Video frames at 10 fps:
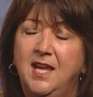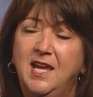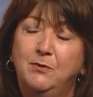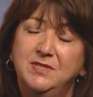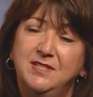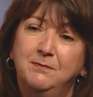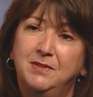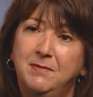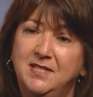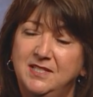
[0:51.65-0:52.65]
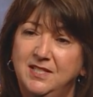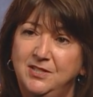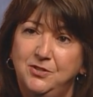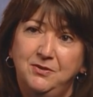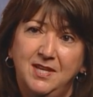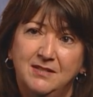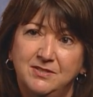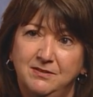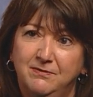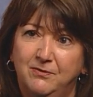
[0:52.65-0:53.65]
and was implemented in
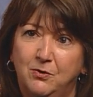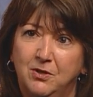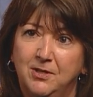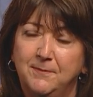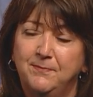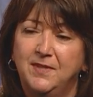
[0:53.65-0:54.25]
2004.